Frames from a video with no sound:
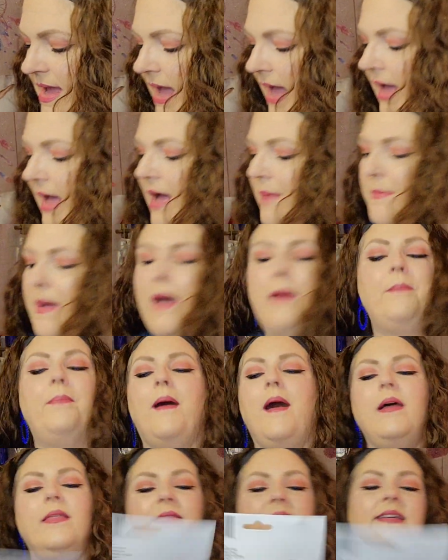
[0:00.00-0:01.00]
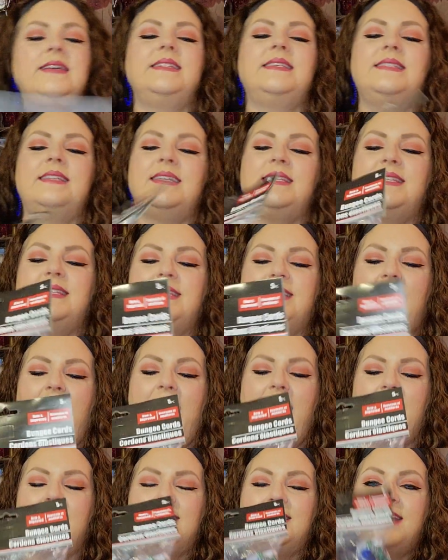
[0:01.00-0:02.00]
Um, I bought this
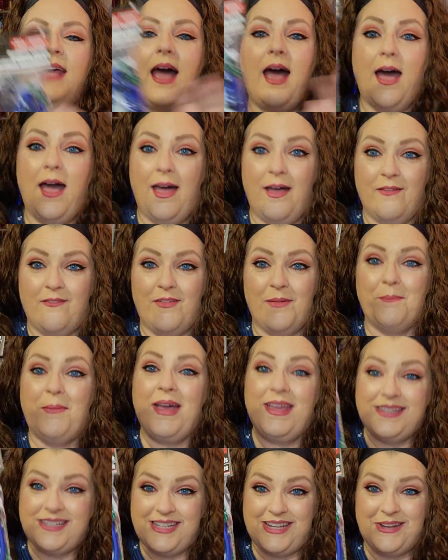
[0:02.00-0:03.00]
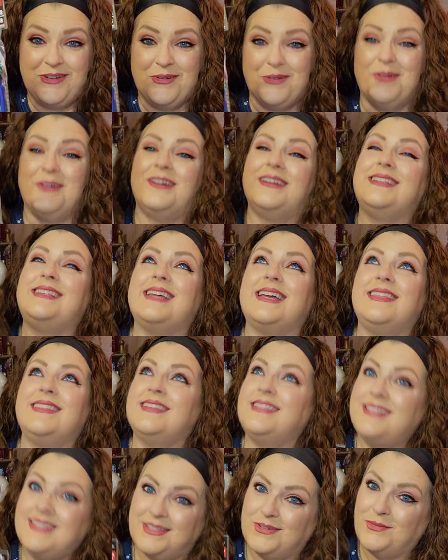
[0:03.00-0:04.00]
set of bungee cords, and
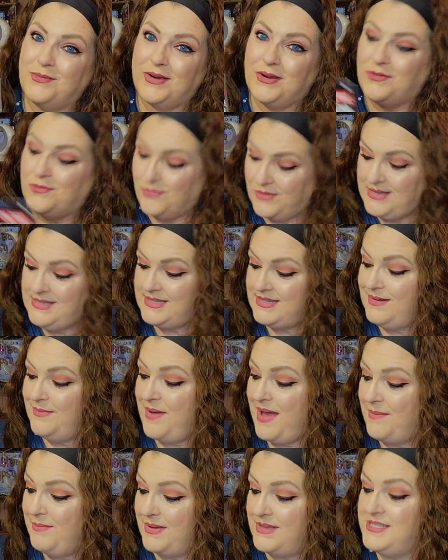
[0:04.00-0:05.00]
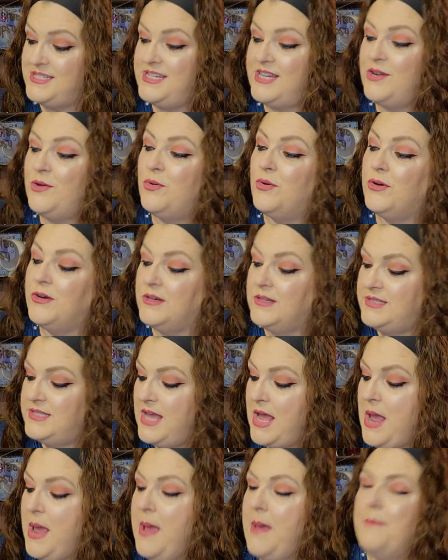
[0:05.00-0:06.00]
this is a weird reason to buy bungee cords,
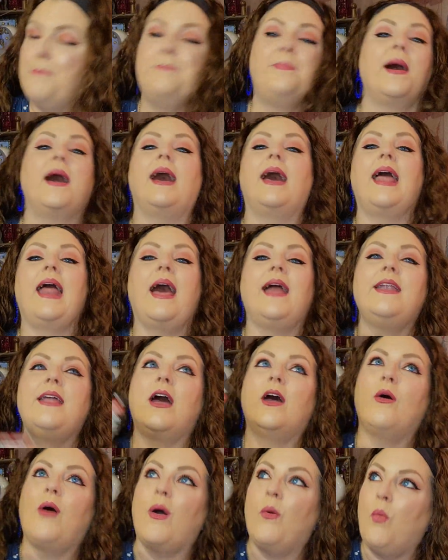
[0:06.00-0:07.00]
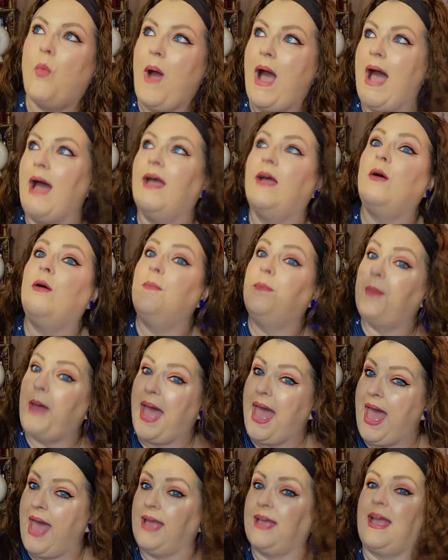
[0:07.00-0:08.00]
but I know a while
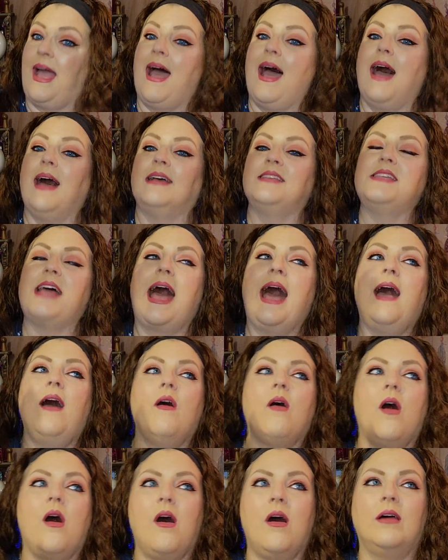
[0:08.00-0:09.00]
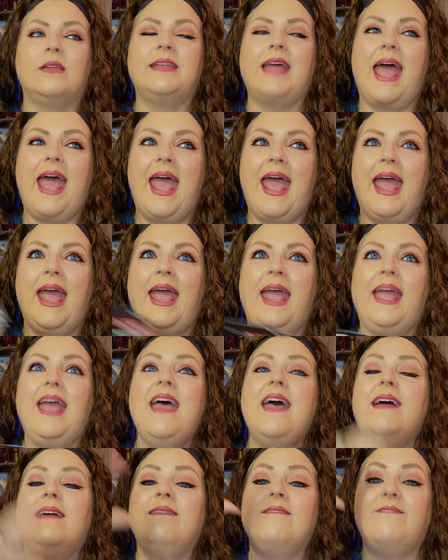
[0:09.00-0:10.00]
back, guys, I hauled a
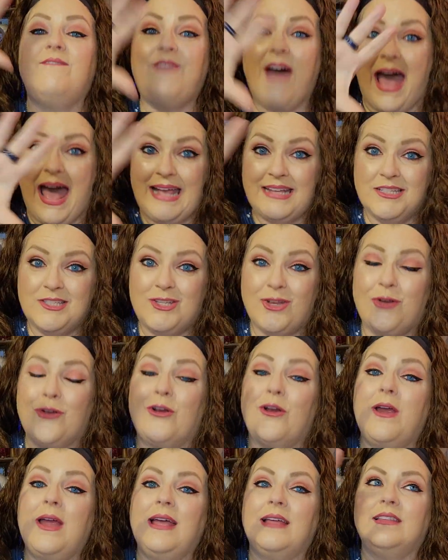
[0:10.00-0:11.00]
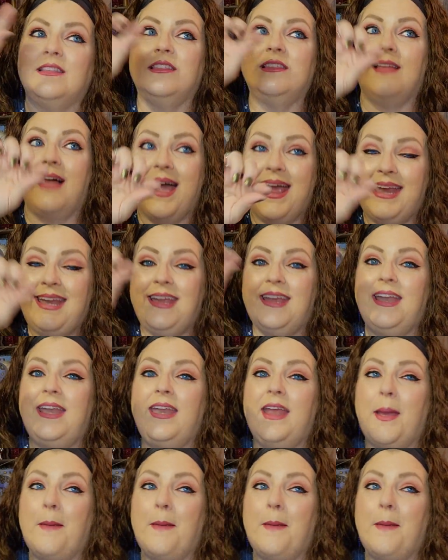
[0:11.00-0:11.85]
visor lighted